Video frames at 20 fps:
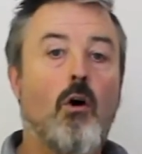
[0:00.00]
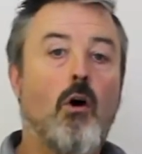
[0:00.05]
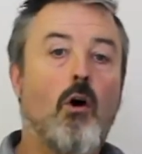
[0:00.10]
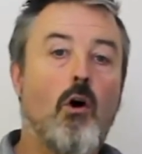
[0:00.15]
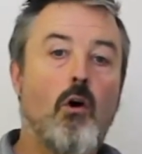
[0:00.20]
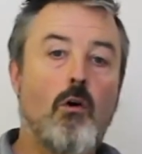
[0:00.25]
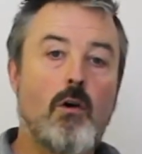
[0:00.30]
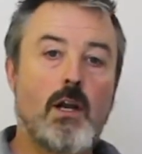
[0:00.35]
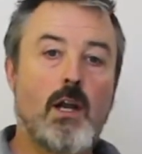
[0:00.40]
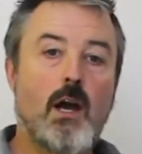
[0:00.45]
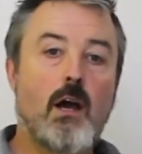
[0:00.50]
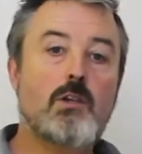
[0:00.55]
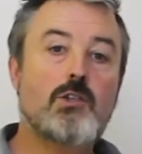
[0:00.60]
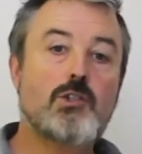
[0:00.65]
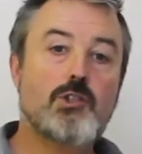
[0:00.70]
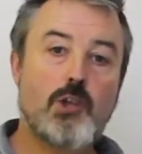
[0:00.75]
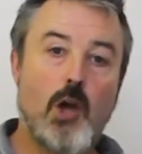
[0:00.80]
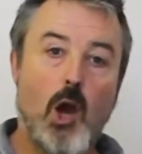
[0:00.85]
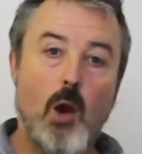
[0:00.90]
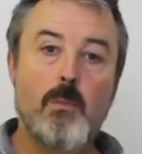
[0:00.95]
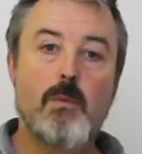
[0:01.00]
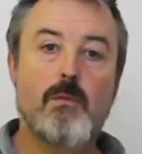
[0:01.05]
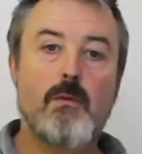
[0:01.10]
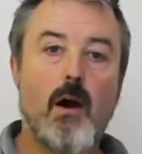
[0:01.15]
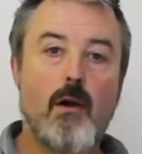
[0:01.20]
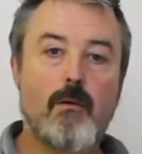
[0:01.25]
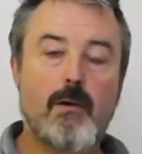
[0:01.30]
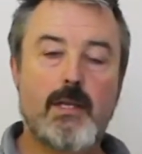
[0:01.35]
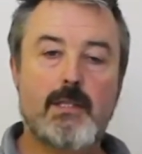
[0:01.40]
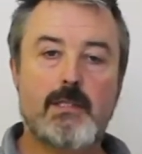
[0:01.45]
or in our scope of
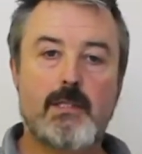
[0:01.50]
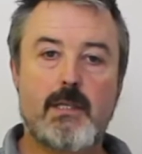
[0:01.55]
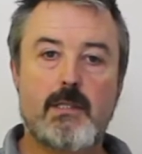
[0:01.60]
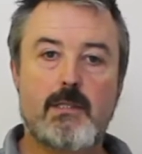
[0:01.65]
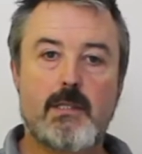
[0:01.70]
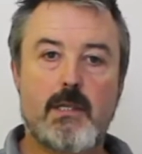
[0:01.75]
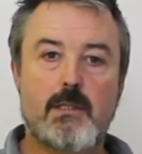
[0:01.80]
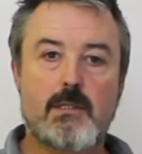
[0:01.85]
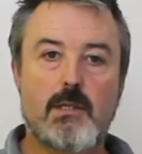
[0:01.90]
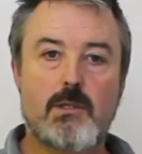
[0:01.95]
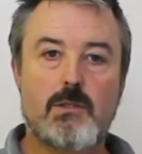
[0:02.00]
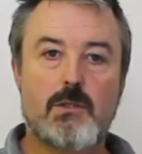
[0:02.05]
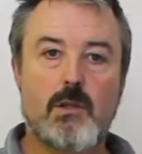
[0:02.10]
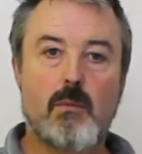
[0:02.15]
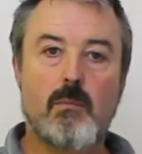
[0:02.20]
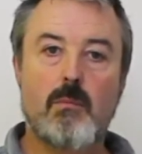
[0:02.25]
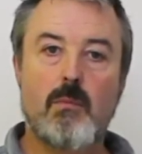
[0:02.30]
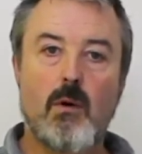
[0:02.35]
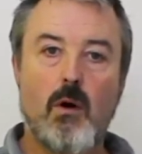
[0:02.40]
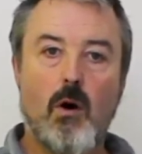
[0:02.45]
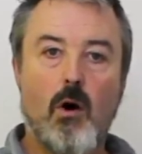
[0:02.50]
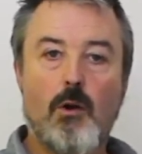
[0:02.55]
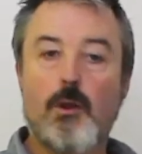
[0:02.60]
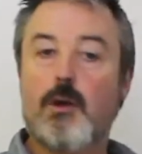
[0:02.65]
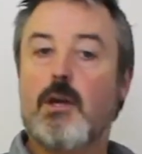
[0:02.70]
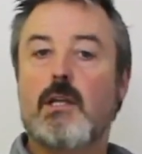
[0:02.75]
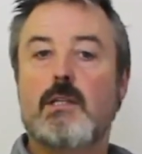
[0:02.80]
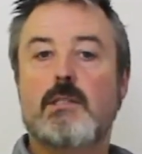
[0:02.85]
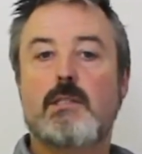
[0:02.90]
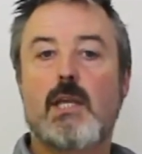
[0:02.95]
our ECC system on
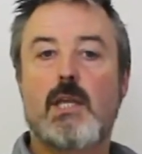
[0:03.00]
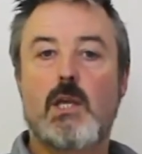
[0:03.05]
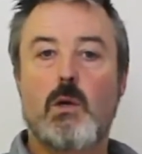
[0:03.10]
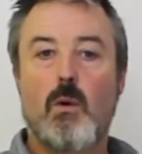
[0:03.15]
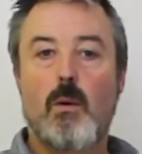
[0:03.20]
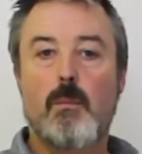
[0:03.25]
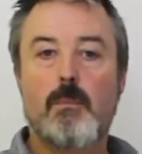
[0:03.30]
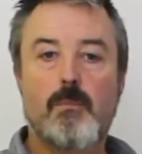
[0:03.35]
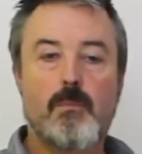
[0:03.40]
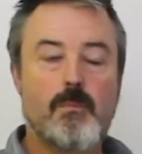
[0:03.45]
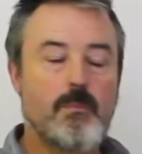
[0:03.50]
a continuum.